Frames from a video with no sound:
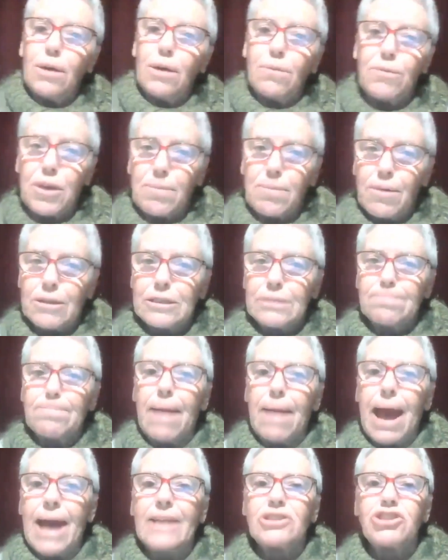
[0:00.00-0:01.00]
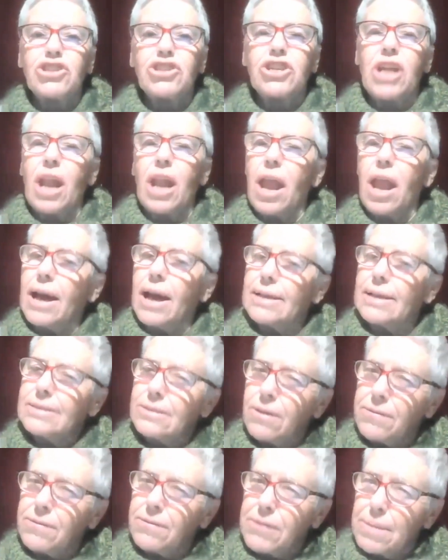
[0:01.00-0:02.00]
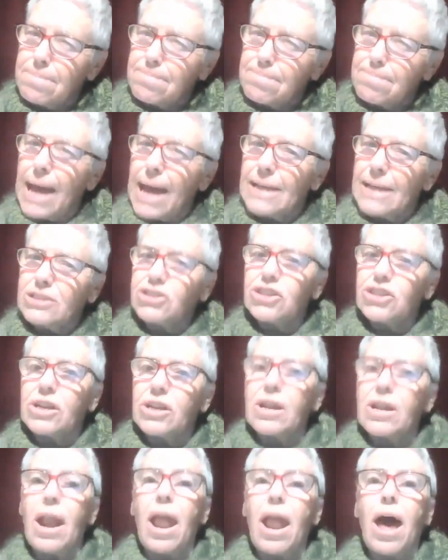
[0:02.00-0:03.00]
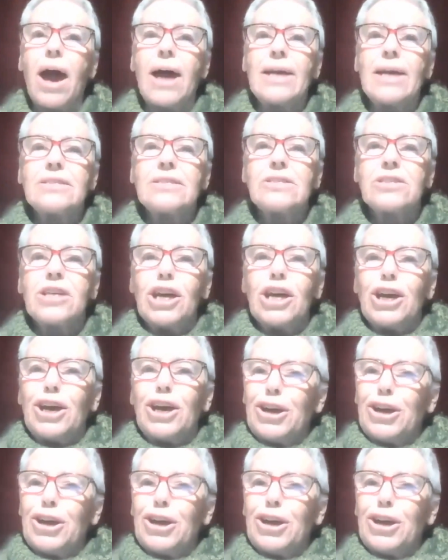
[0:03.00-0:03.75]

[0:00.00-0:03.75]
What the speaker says: with the most marginalised of the marginalised,